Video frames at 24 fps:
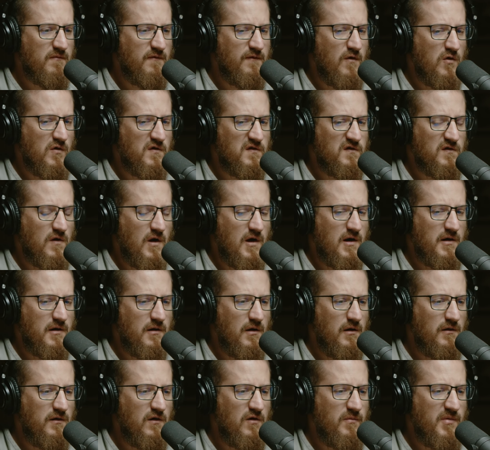focus
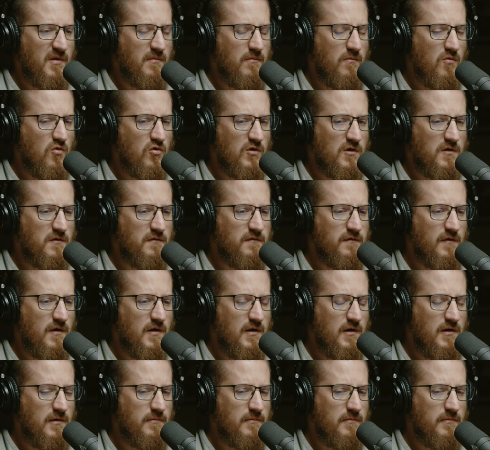on a little bit more of